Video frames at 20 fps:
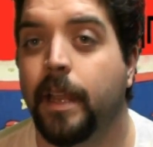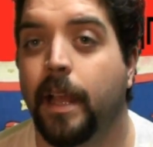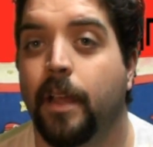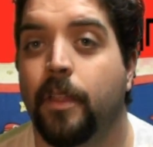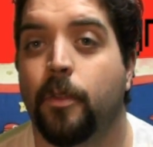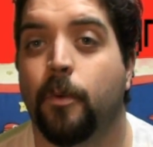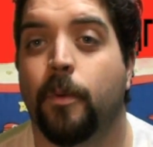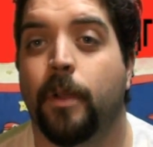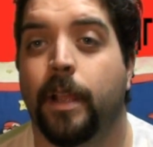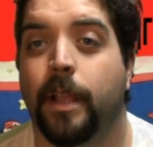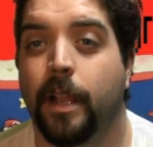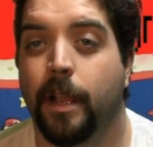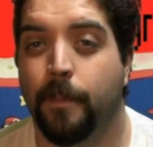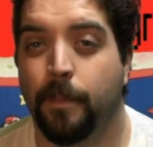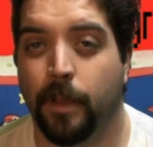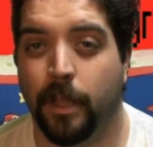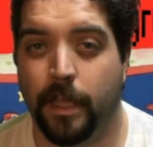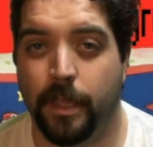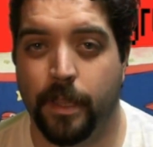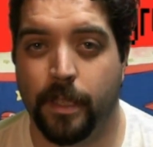Now the way I
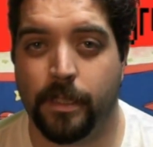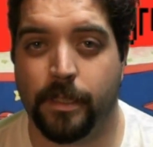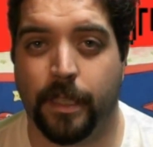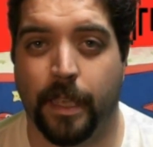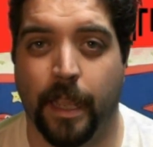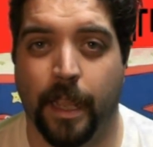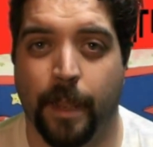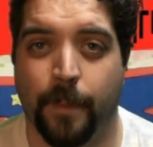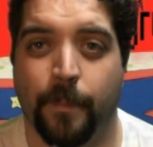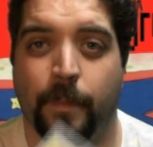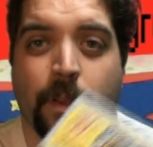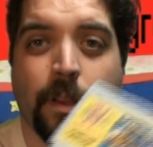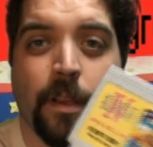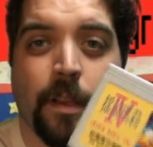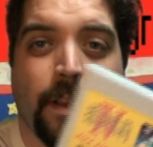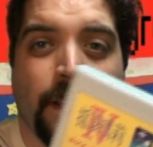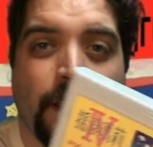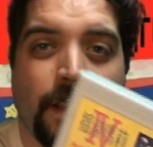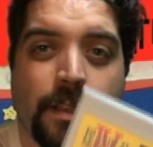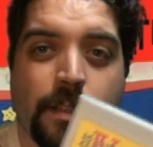play this game
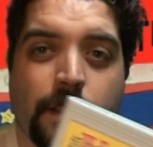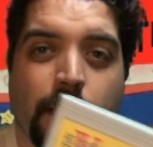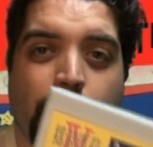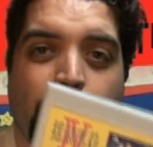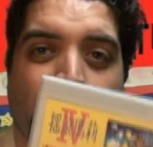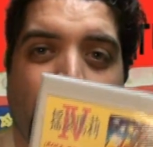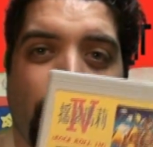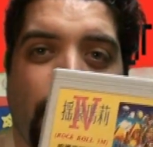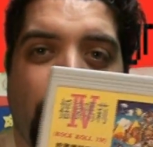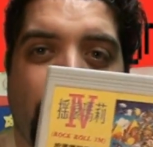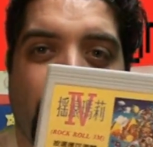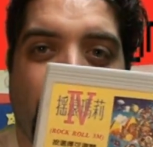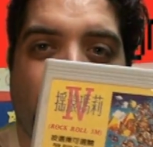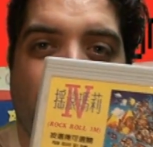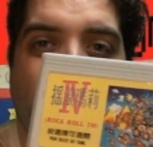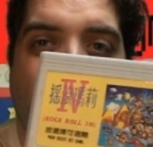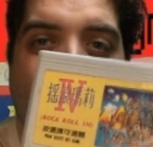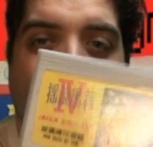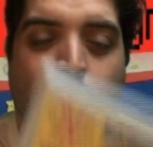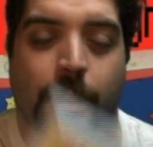is I don't have a
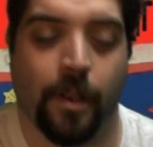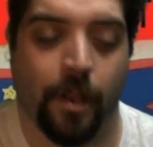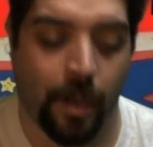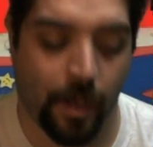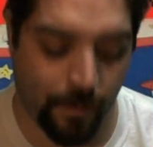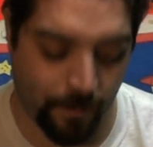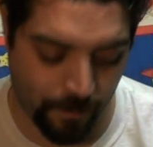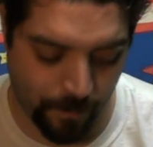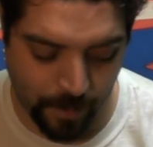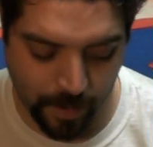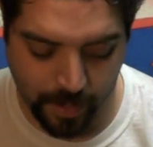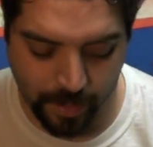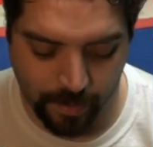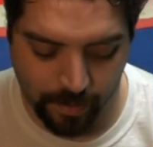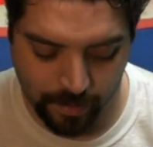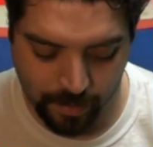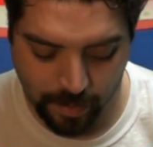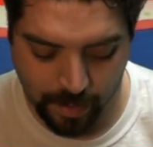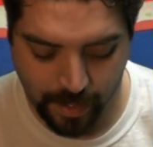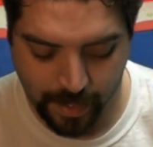Famicom, but
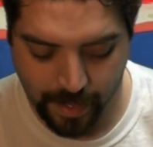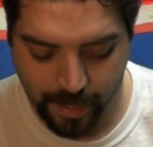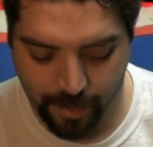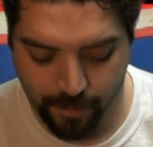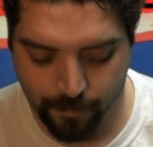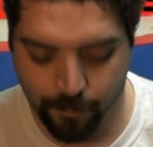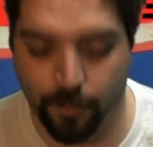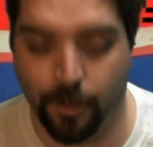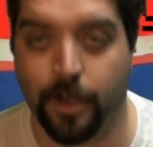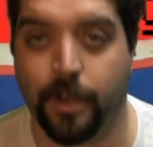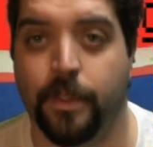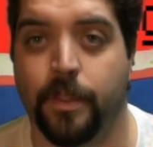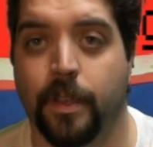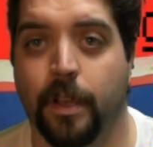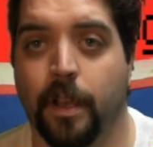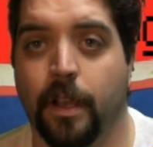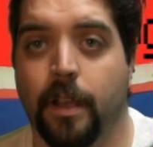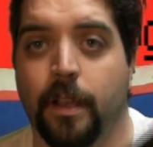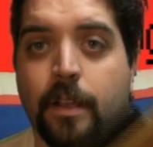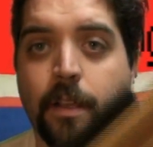I have one of
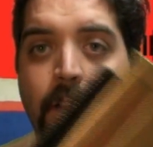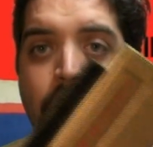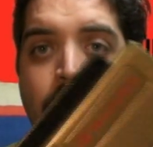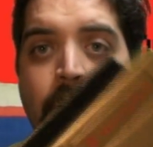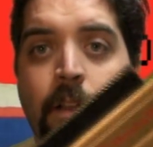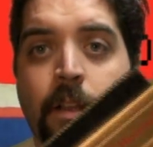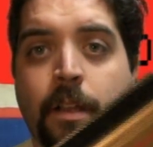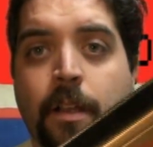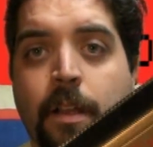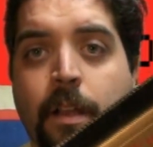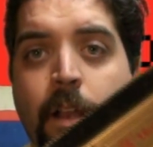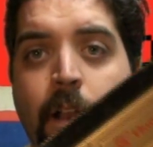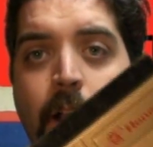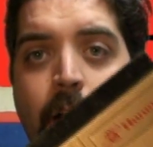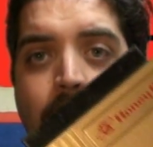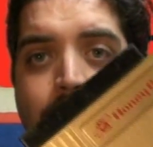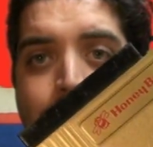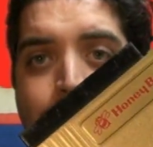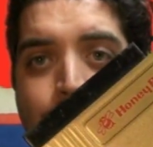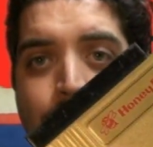the
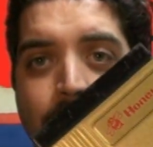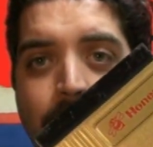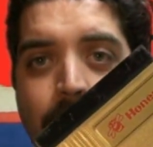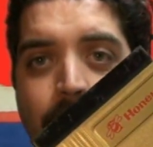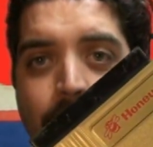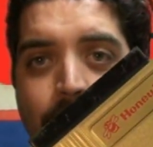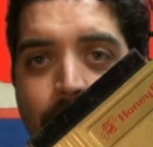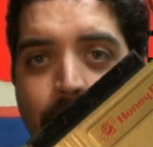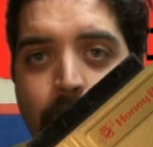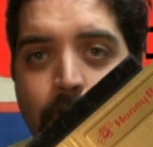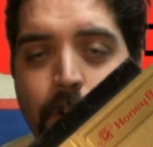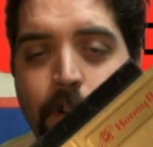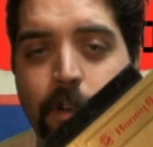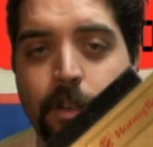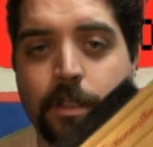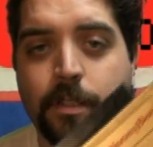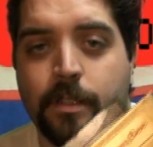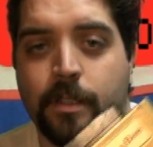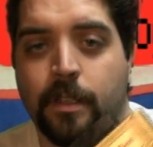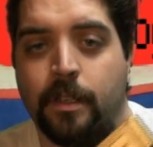honeybee
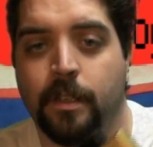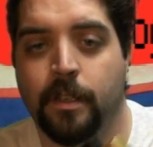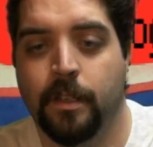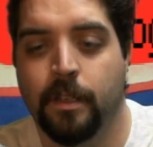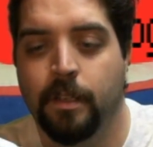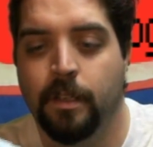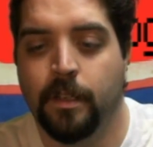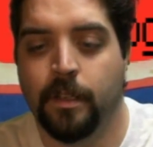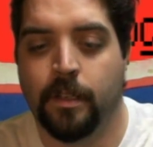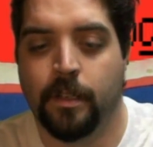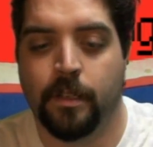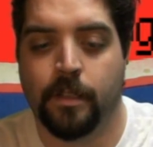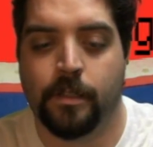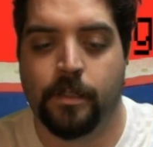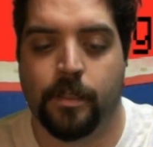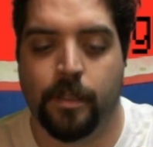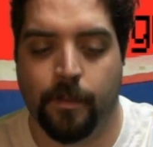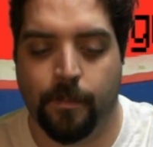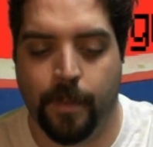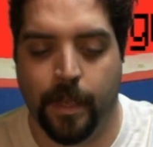converters.
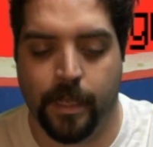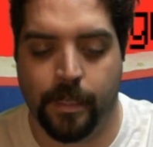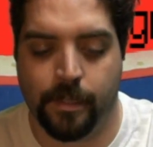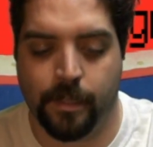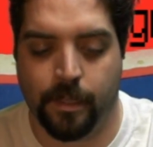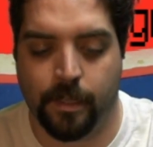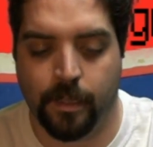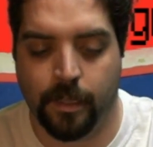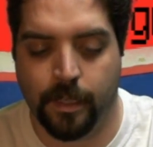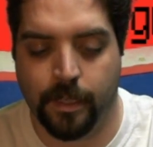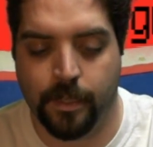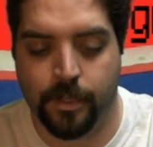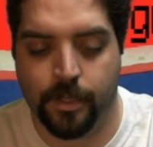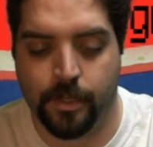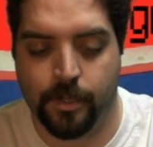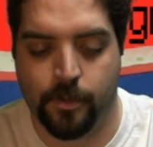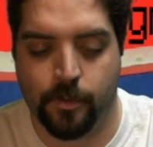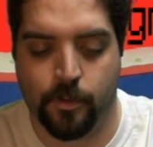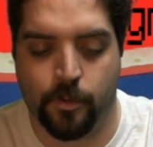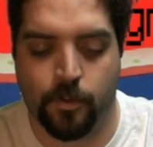So you basically
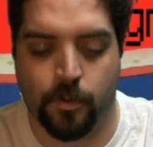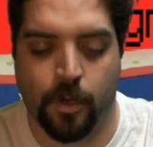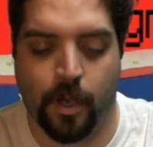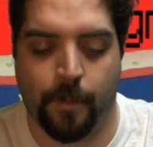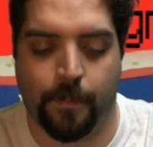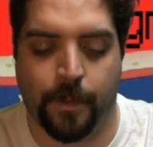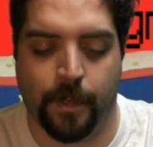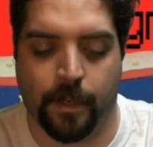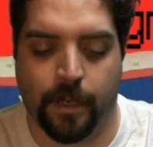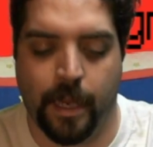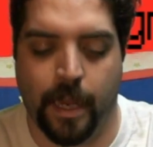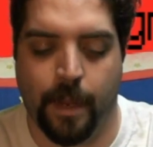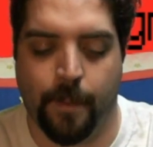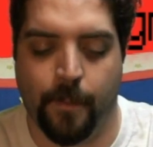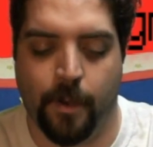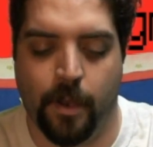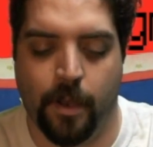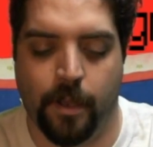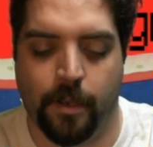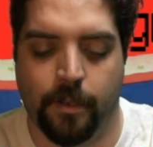just drop your
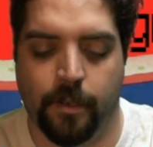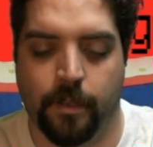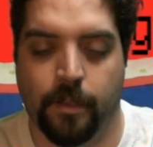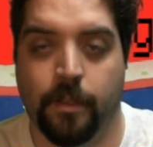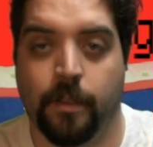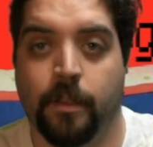game on